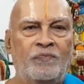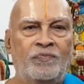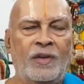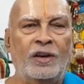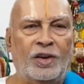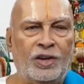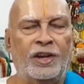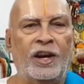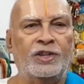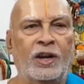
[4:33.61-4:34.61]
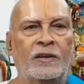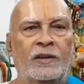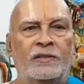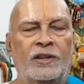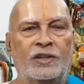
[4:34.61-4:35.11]
Then the resurrection.
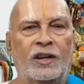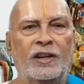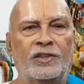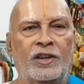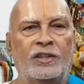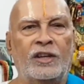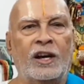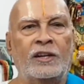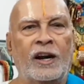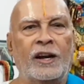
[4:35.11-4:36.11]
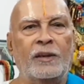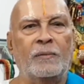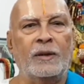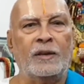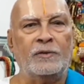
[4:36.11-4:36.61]
The sun is resurrected in the
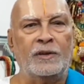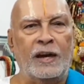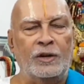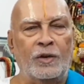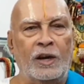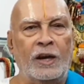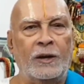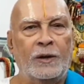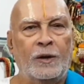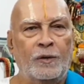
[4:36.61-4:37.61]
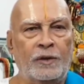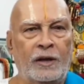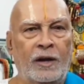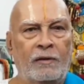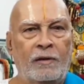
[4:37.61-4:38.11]
month of January with
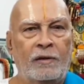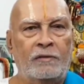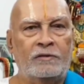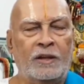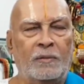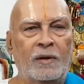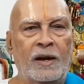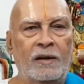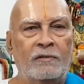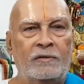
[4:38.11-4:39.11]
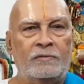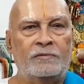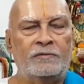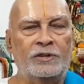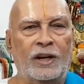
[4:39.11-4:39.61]
a double head,
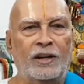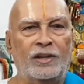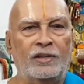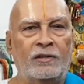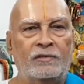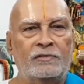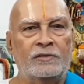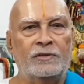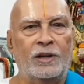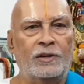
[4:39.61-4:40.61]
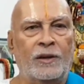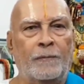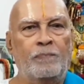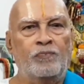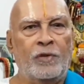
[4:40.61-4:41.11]
Janus. It is a
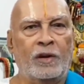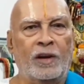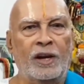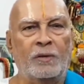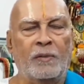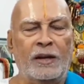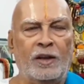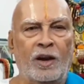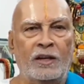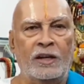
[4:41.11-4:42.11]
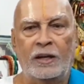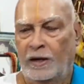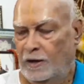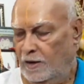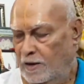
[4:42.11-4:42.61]
Greek mythology,
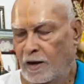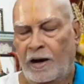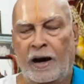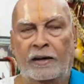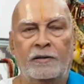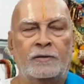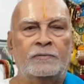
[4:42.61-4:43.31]
and